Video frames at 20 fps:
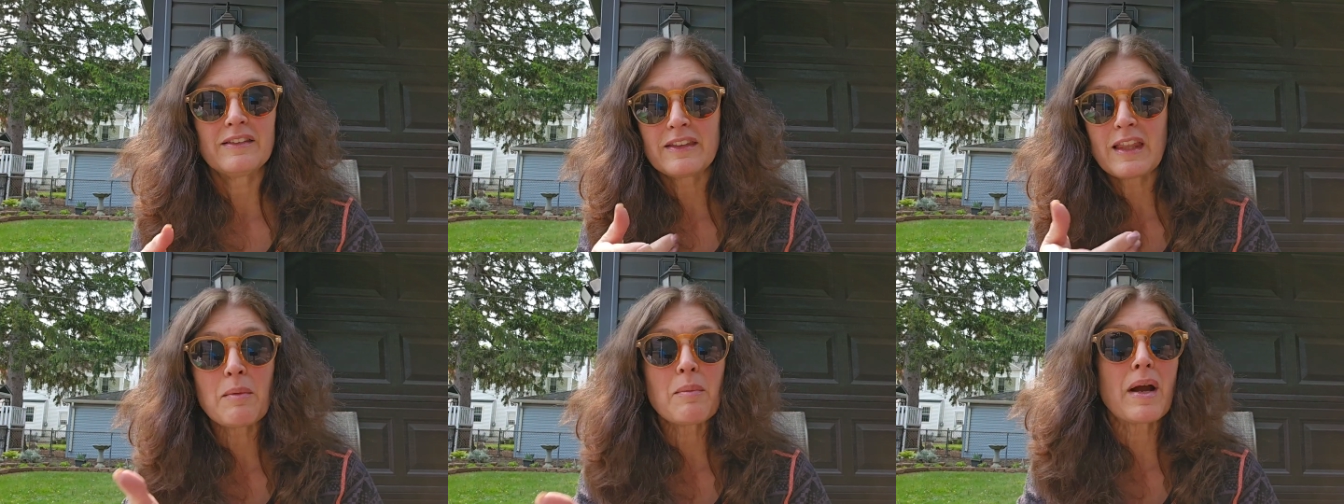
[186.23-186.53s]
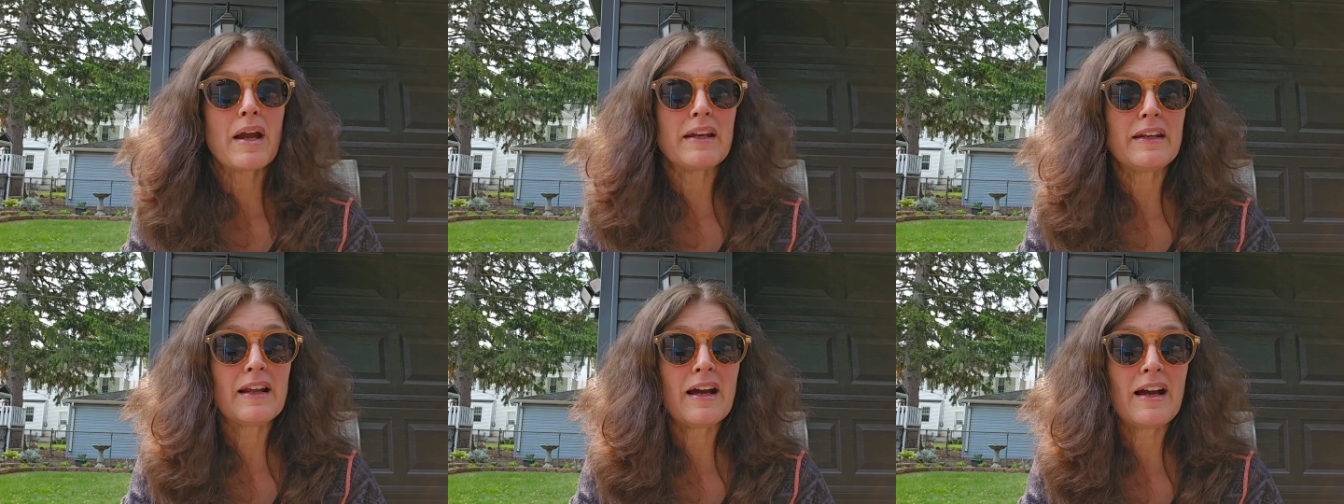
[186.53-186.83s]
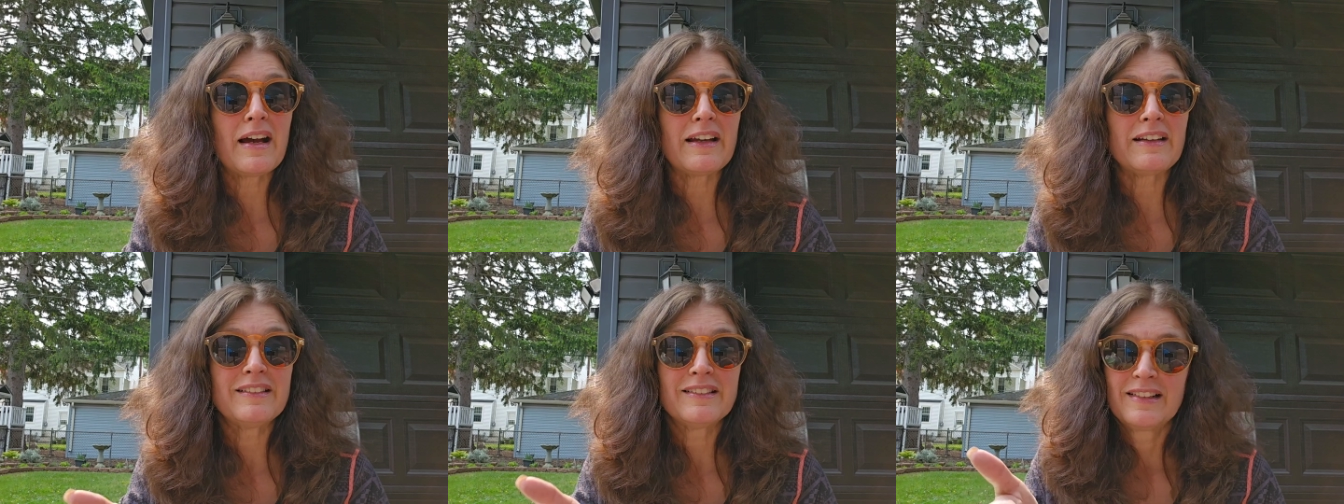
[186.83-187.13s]
They might
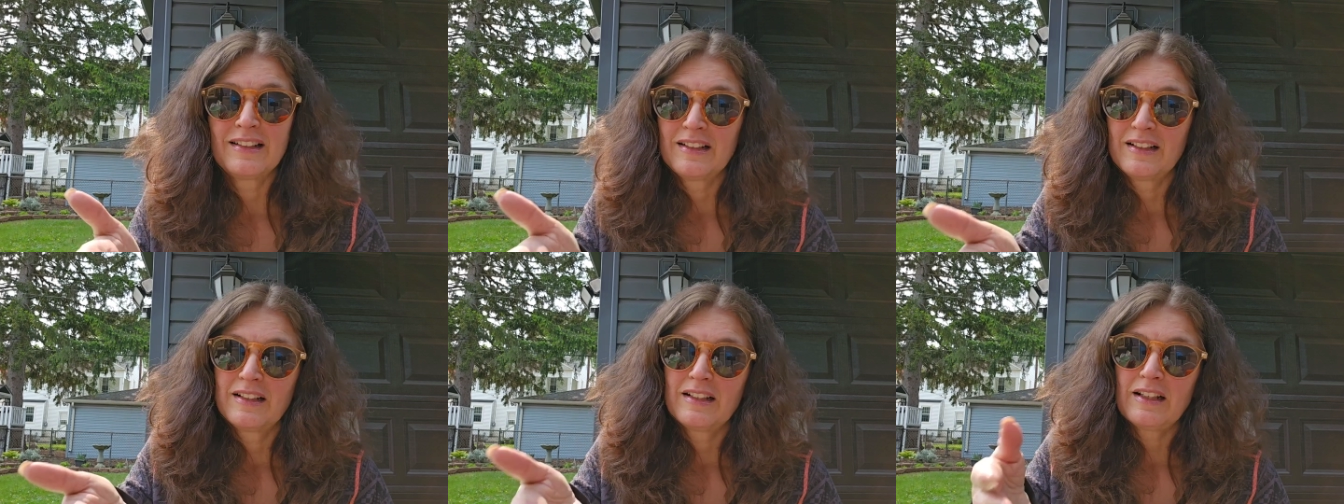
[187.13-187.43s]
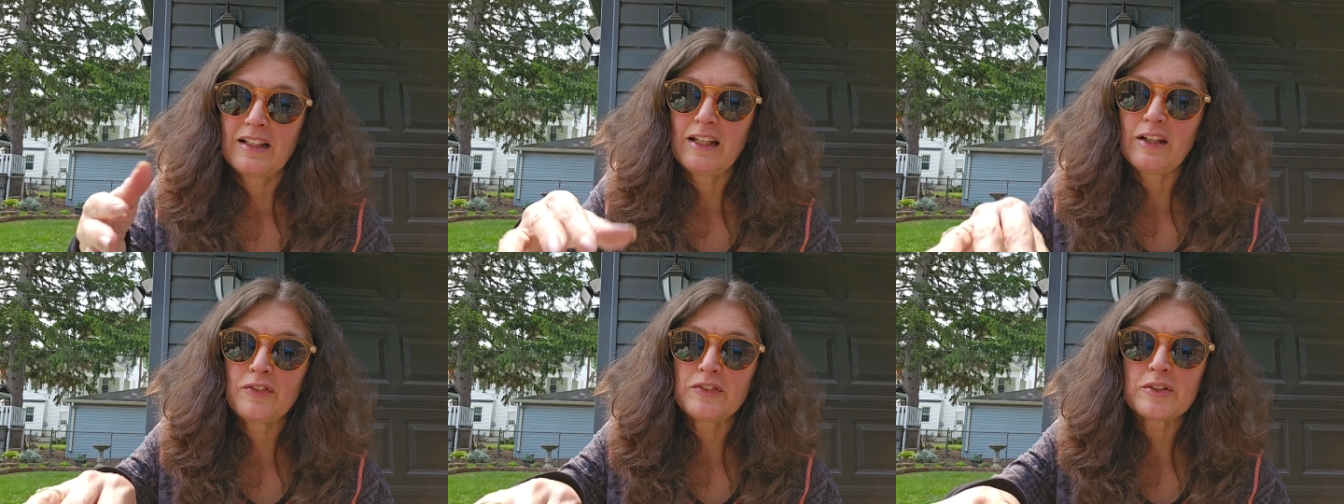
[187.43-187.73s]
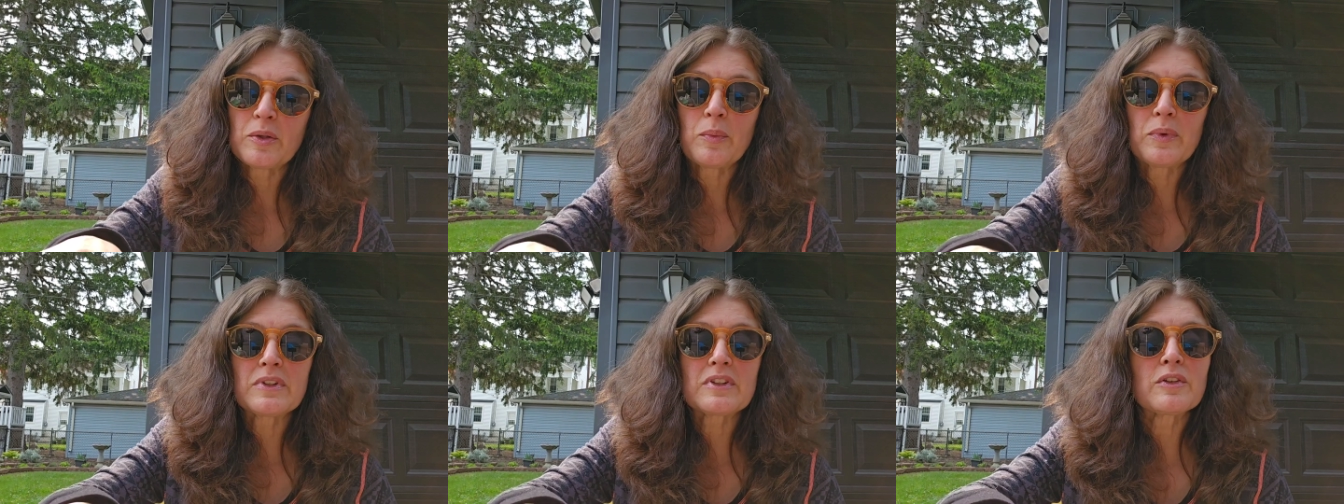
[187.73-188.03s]
not. If
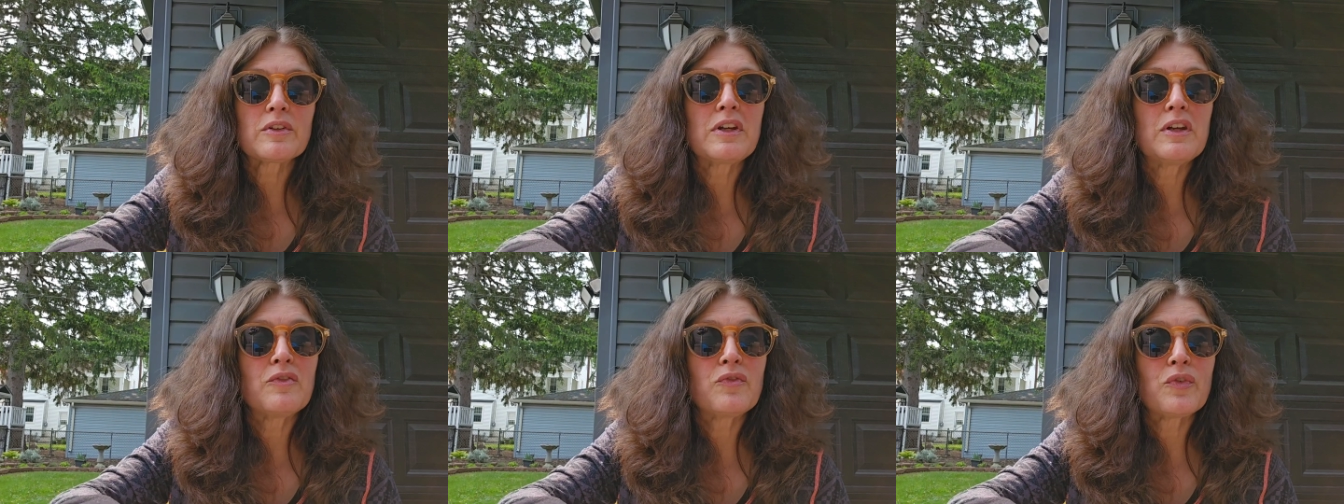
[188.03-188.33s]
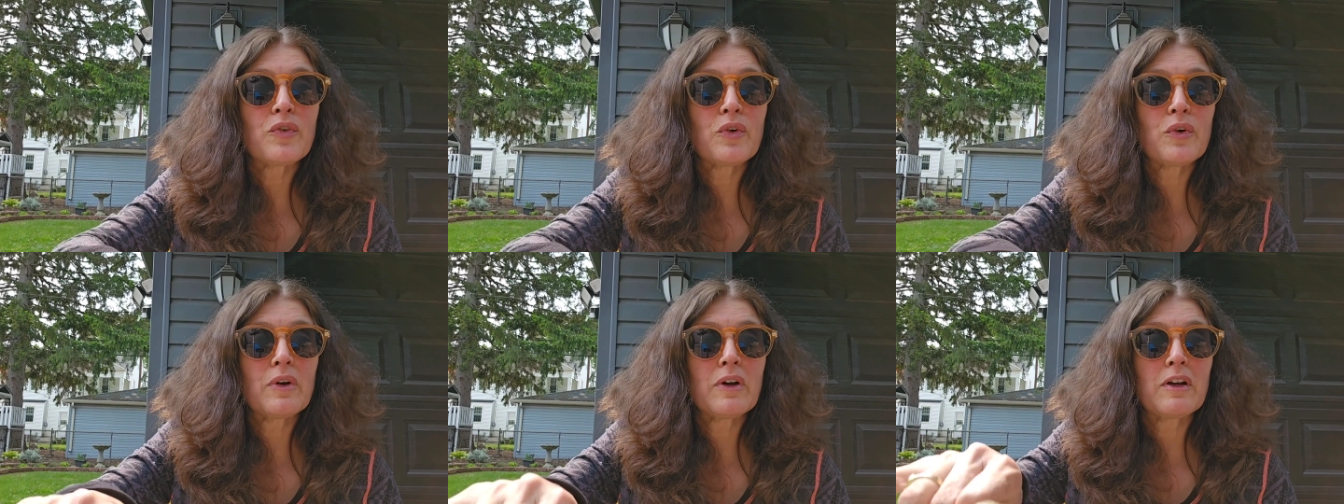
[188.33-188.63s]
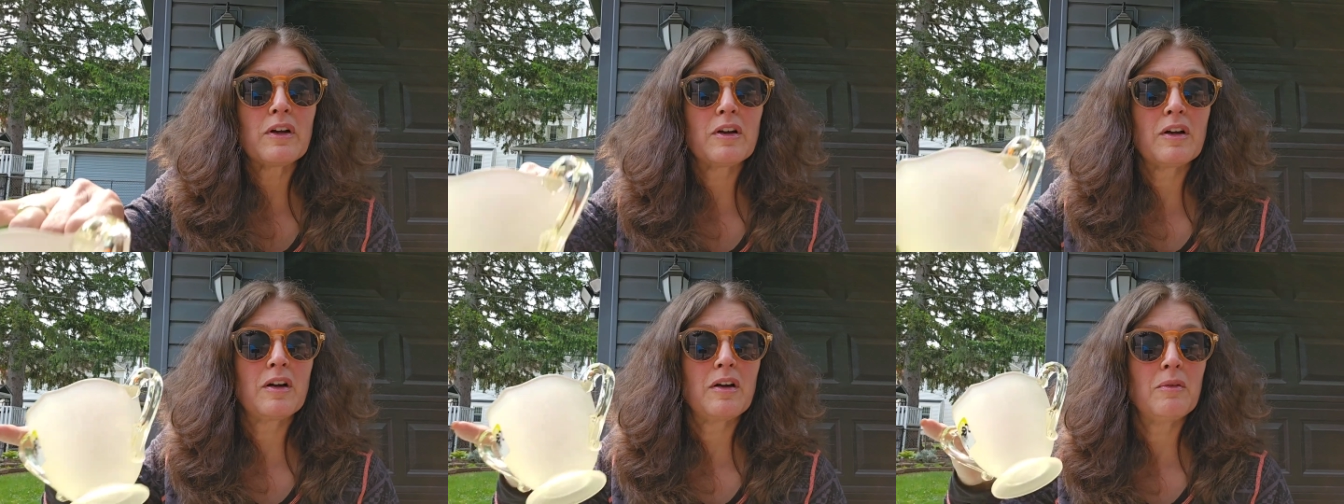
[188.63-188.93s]
someone's looking
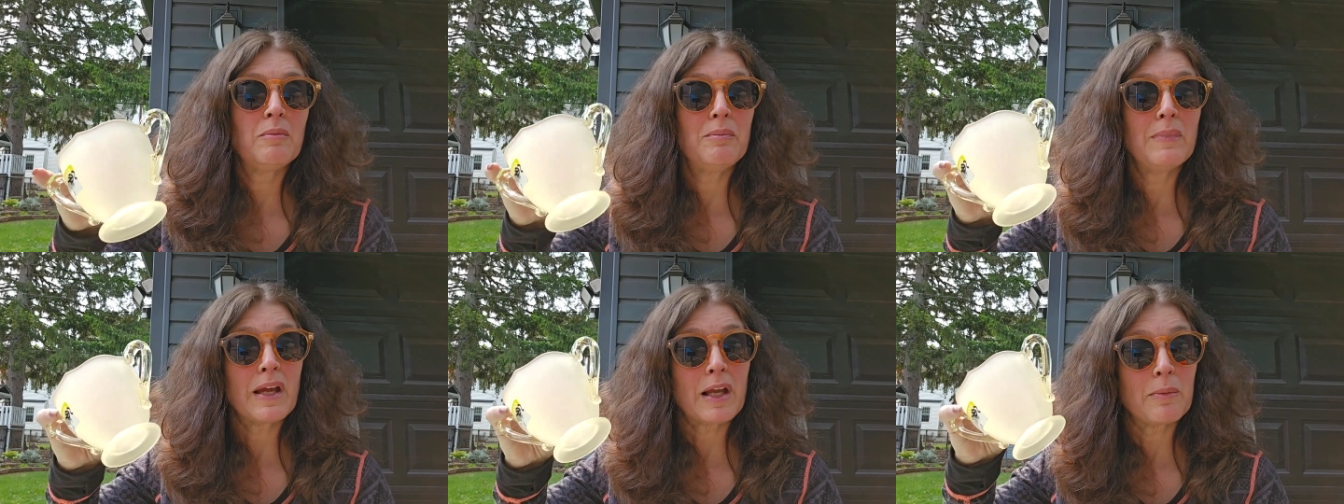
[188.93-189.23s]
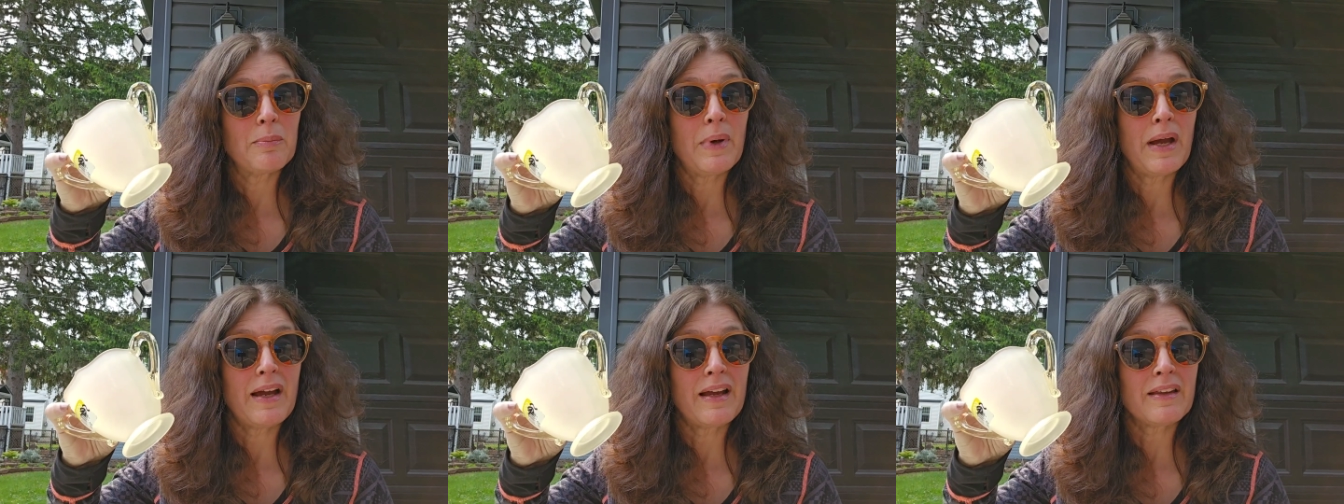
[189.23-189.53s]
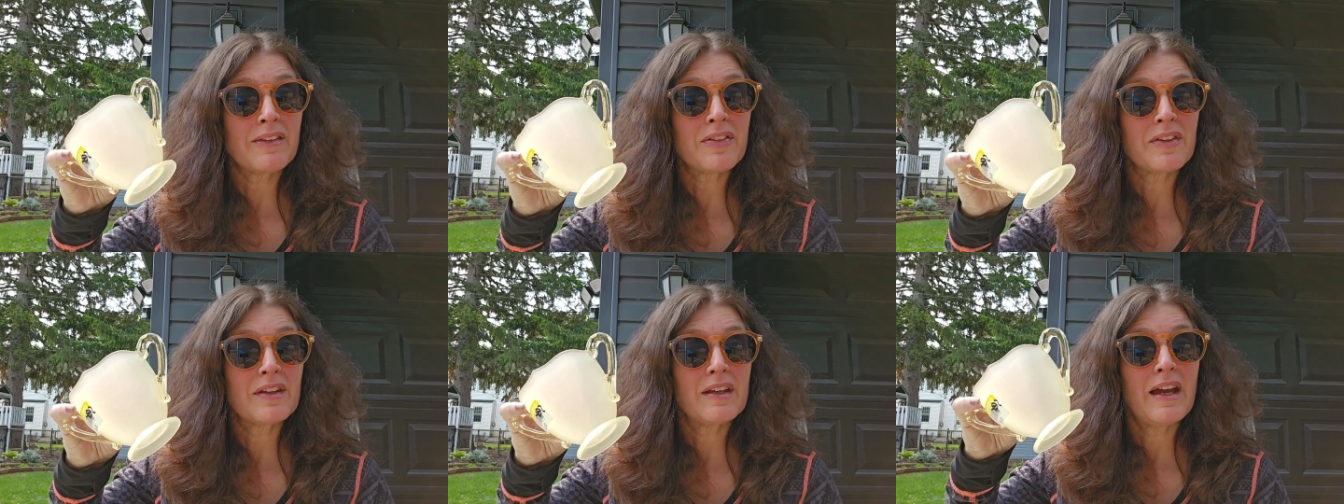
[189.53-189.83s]
for
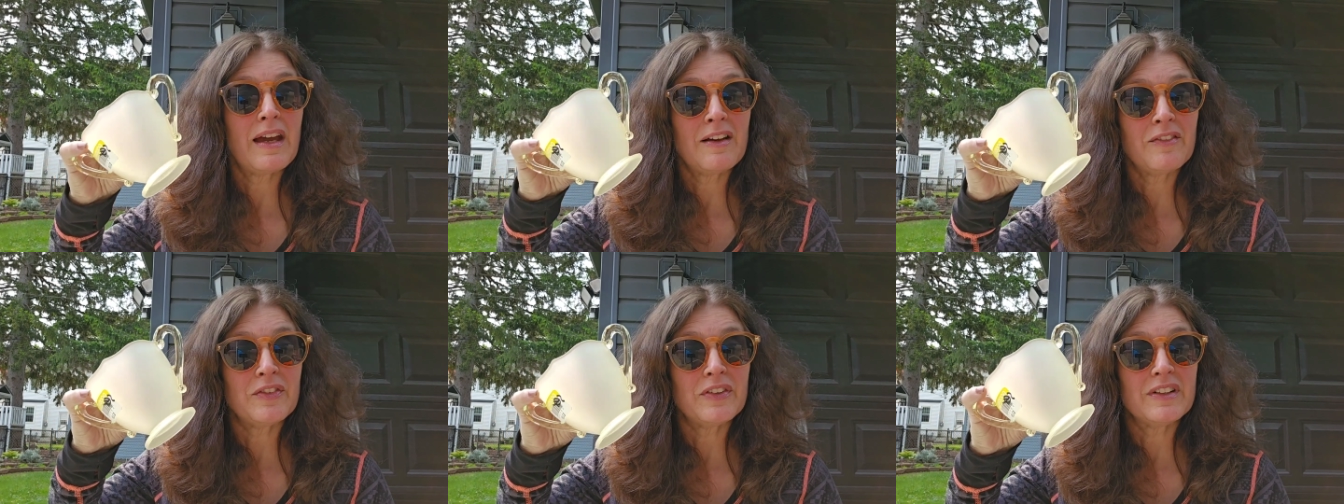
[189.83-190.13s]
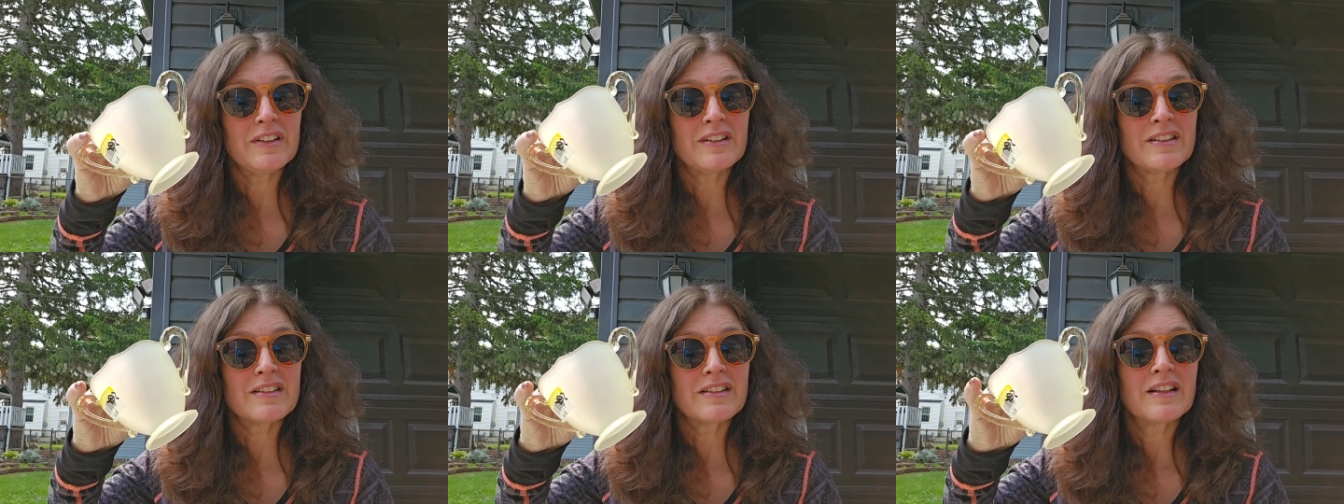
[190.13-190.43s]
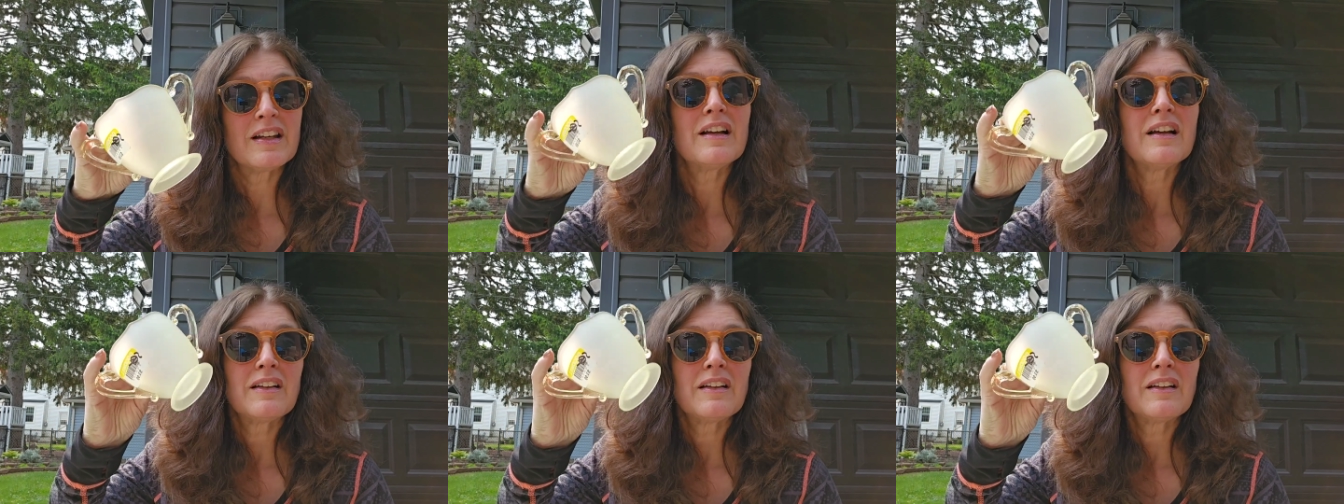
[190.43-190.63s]
Macbeth Evans,